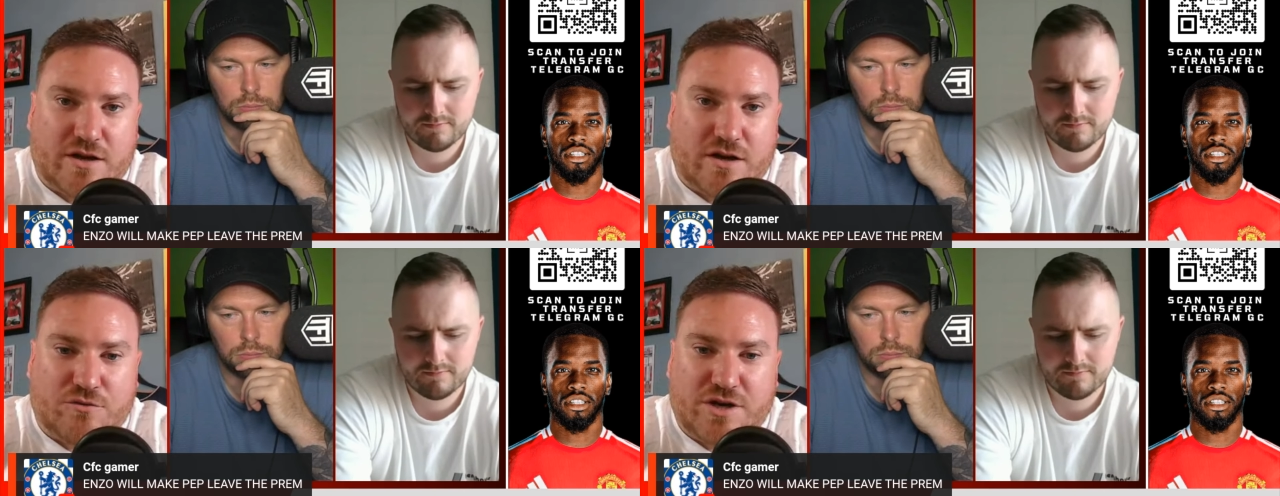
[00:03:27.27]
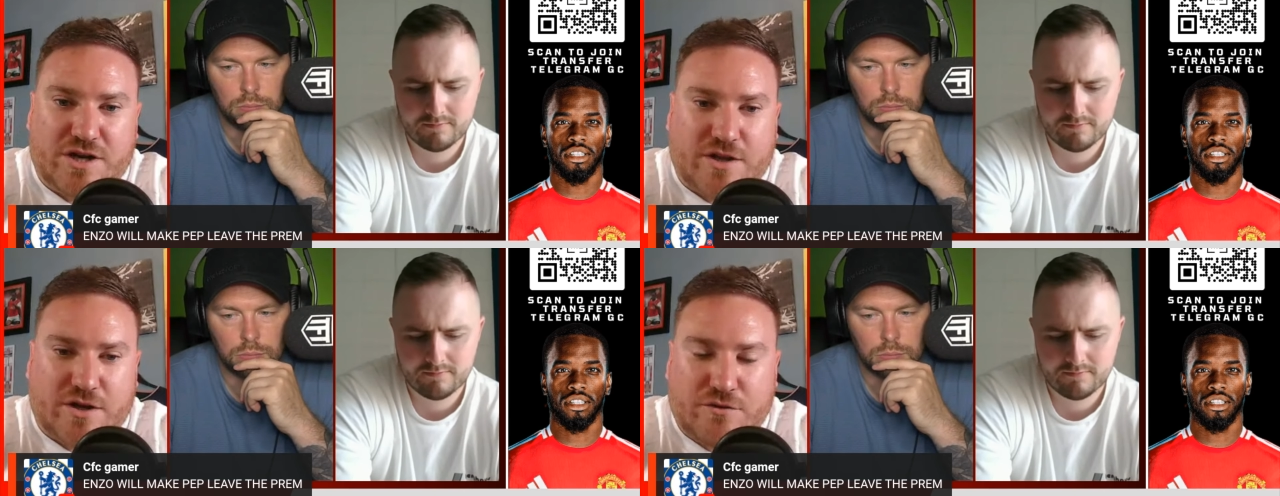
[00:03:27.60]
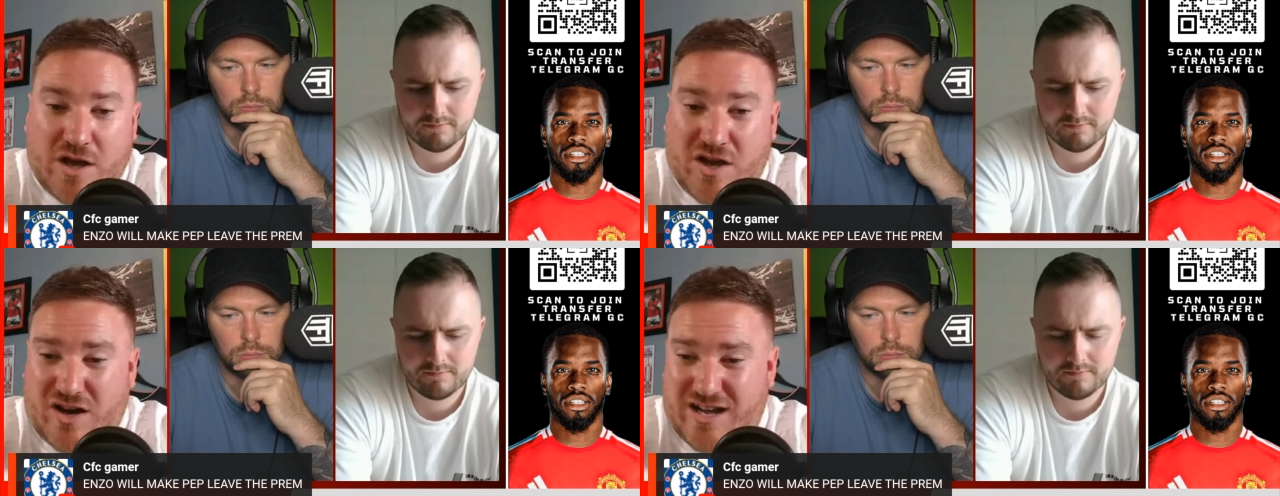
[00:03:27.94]
Speaker 1: I really don't.
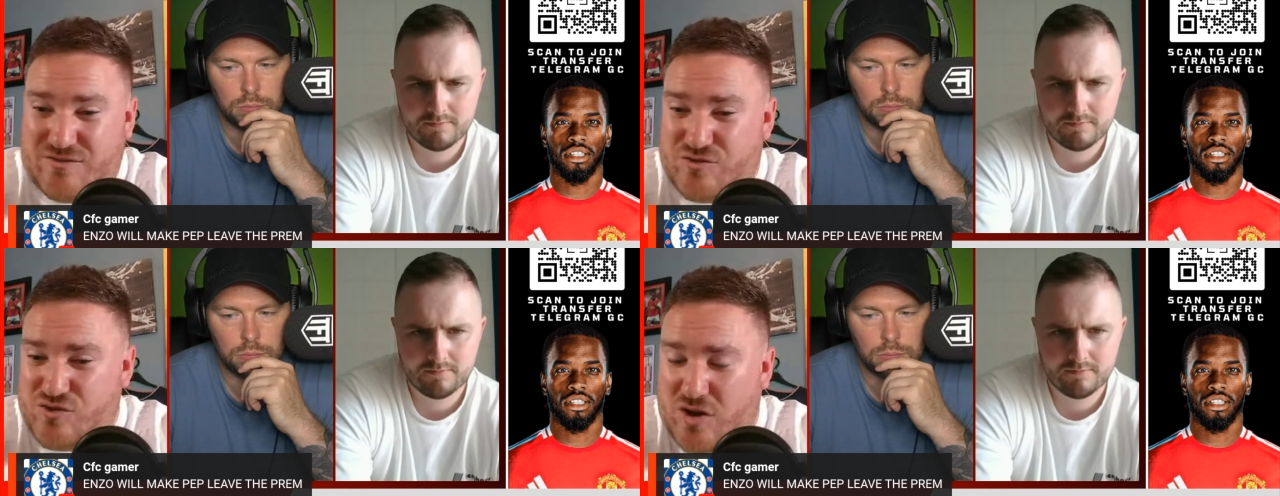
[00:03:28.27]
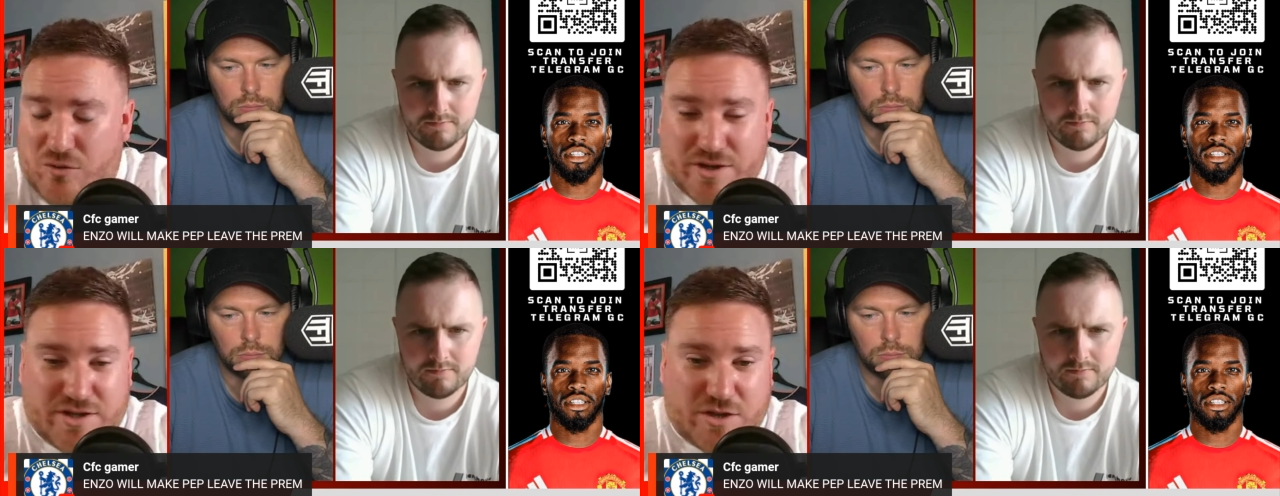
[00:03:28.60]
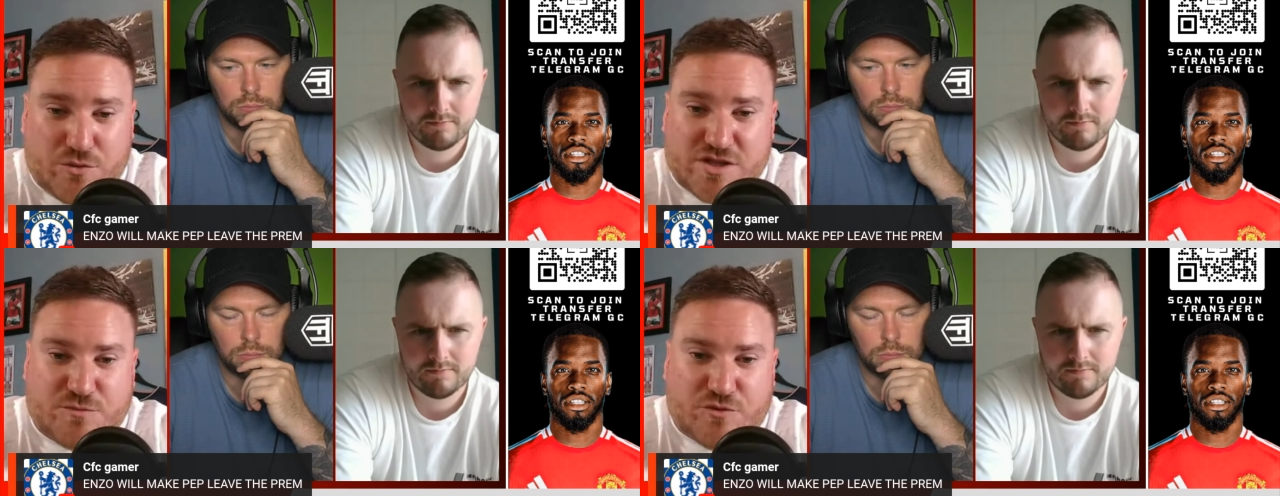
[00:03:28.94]
I have no idea
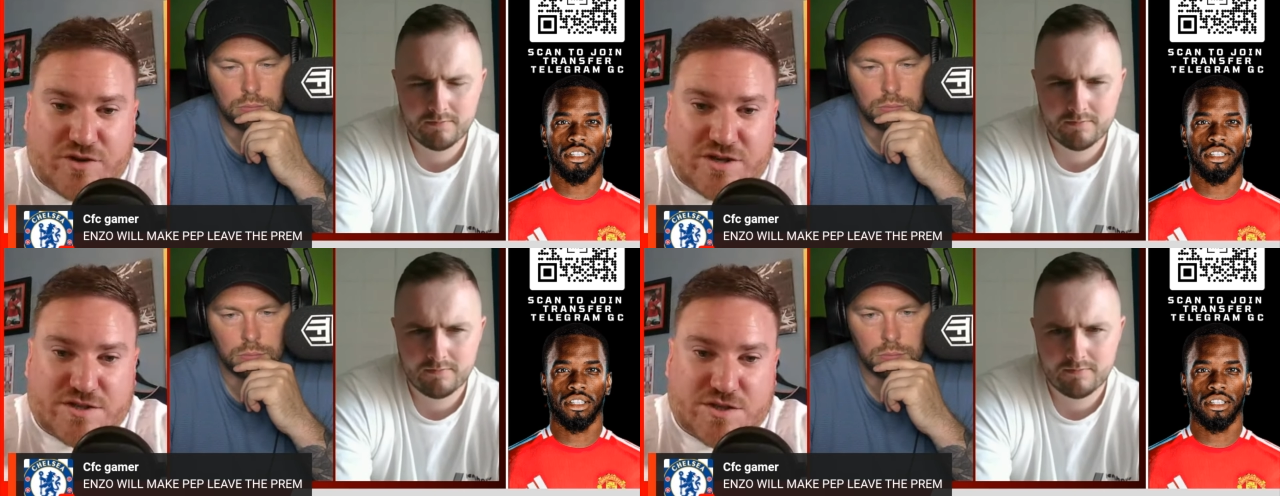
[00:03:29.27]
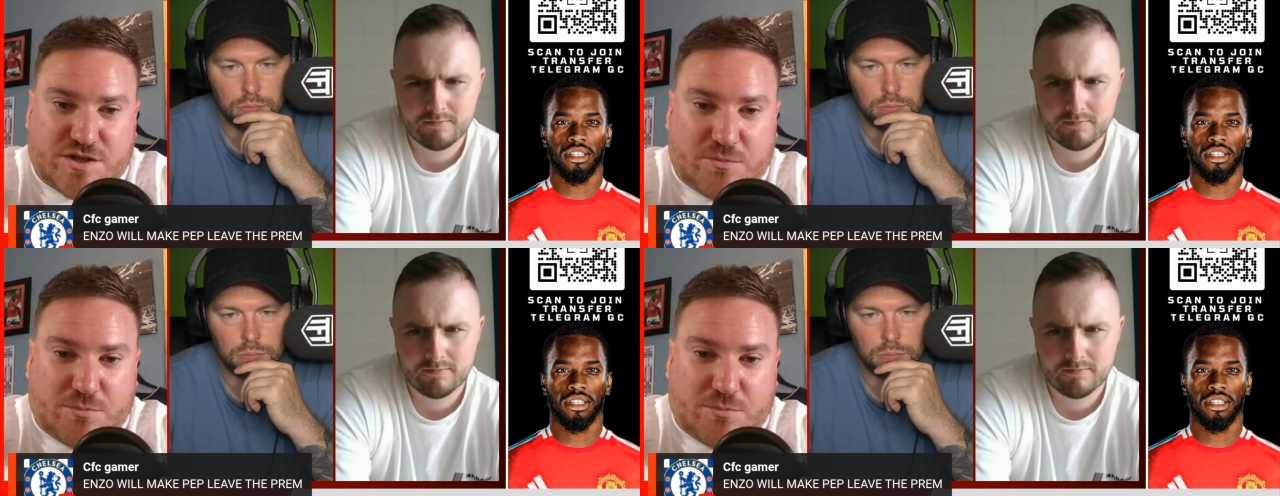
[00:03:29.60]
what this Maresca is going to